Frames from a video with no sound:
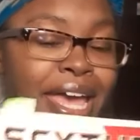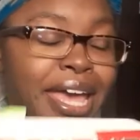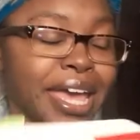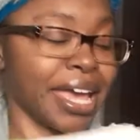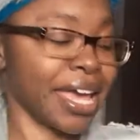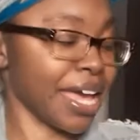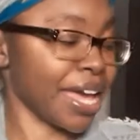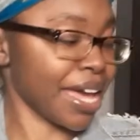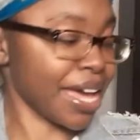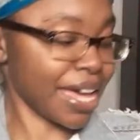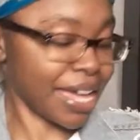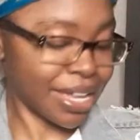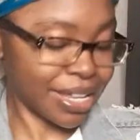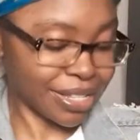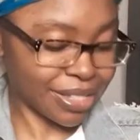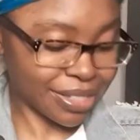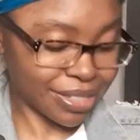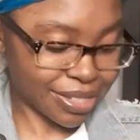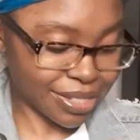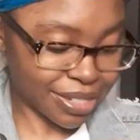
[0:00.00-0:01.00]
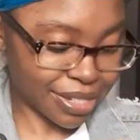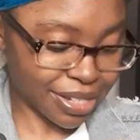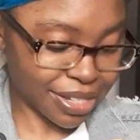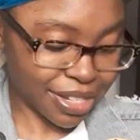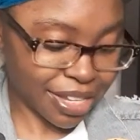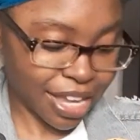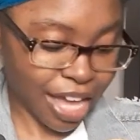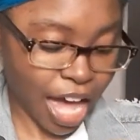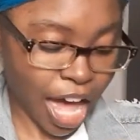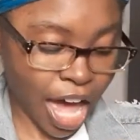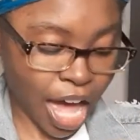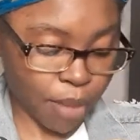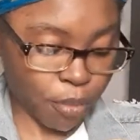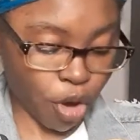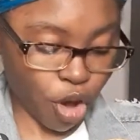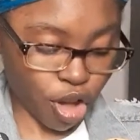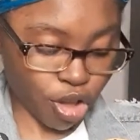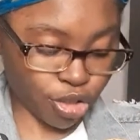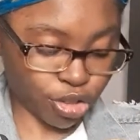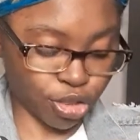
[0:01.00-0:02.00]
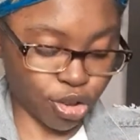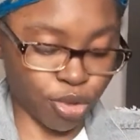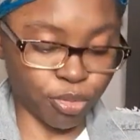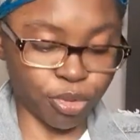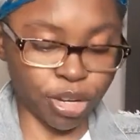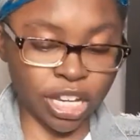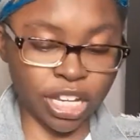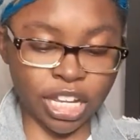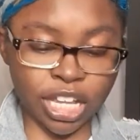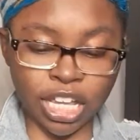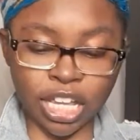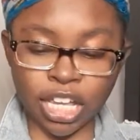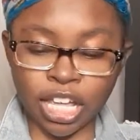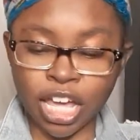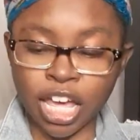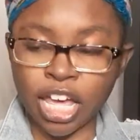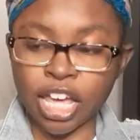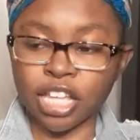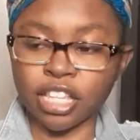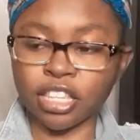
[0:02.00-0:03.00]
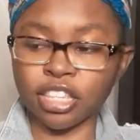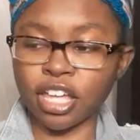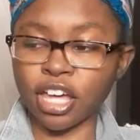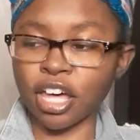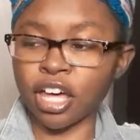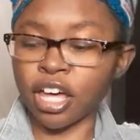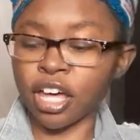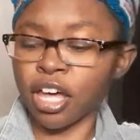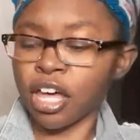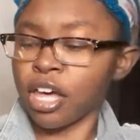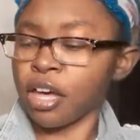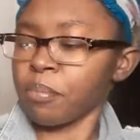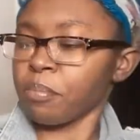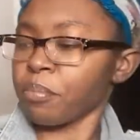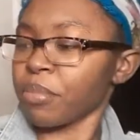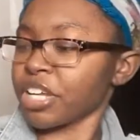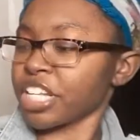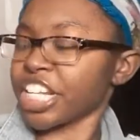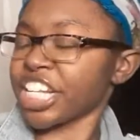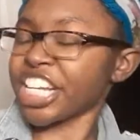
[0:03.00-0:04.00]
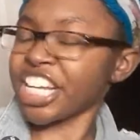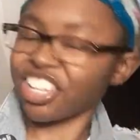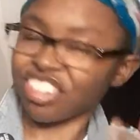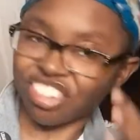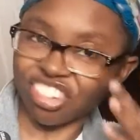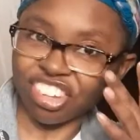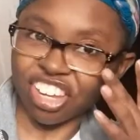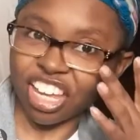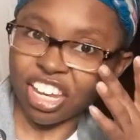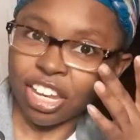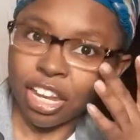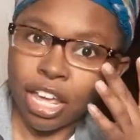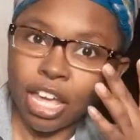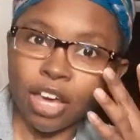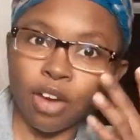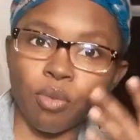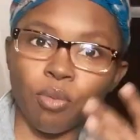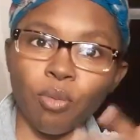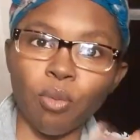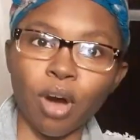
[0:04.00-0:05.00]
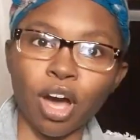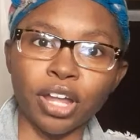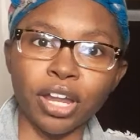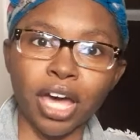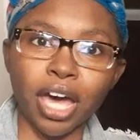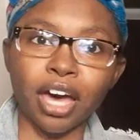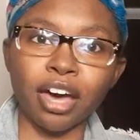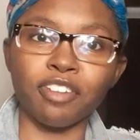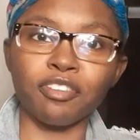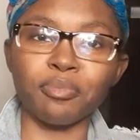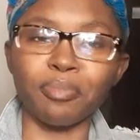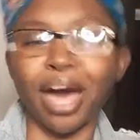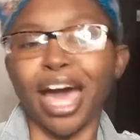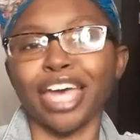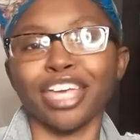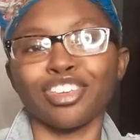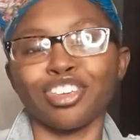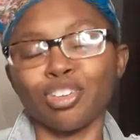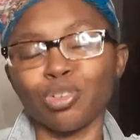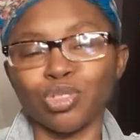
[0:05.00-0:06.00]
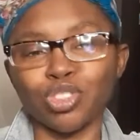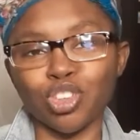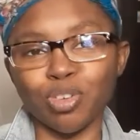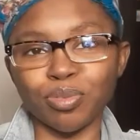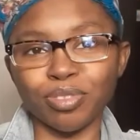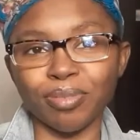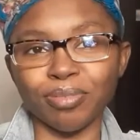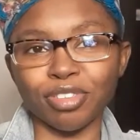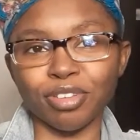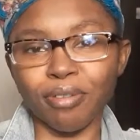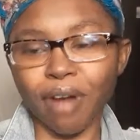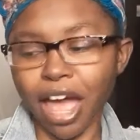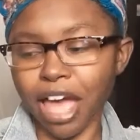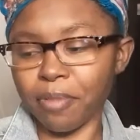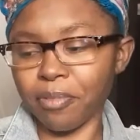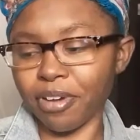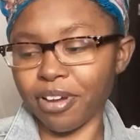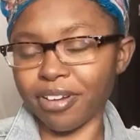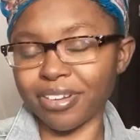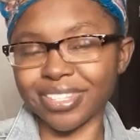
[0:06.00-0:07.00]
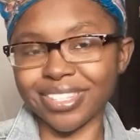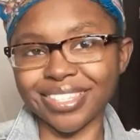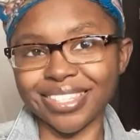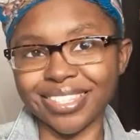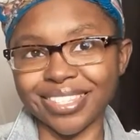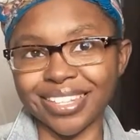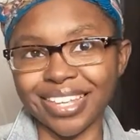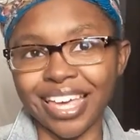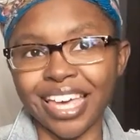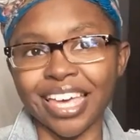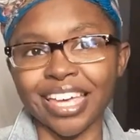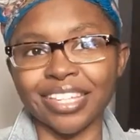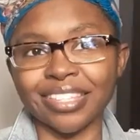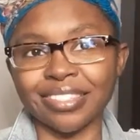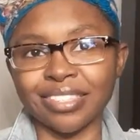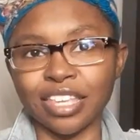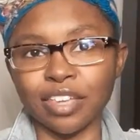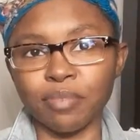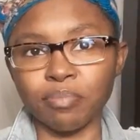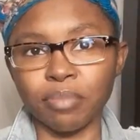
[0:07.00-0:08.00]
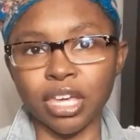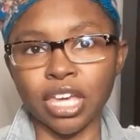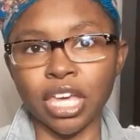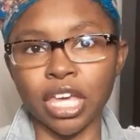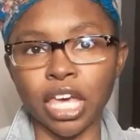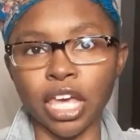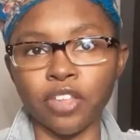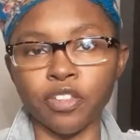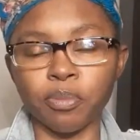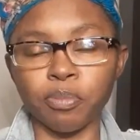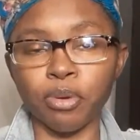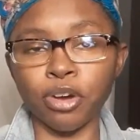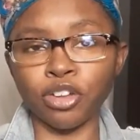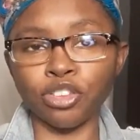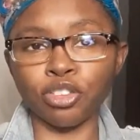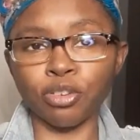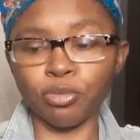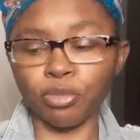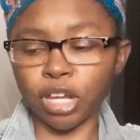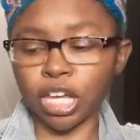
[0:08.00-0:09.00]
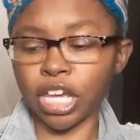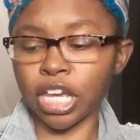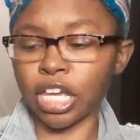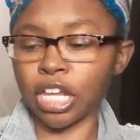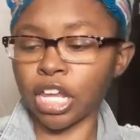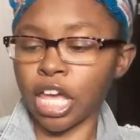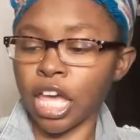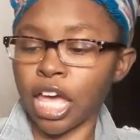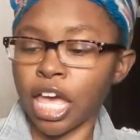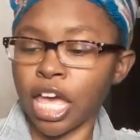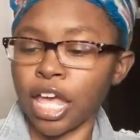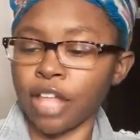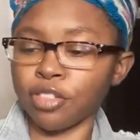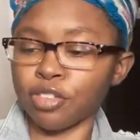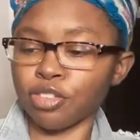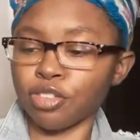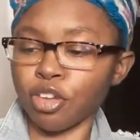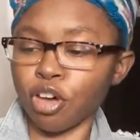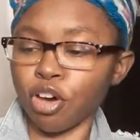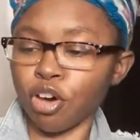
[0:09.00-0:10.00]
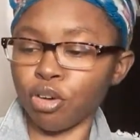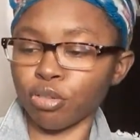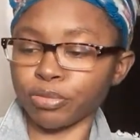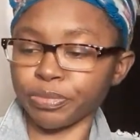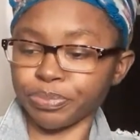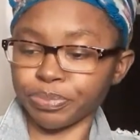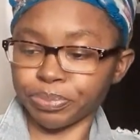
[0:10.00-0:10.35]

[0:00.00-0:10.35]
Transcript: and I'm also reading The Magician. One of my YouTube subscribers sent me his book to read, and so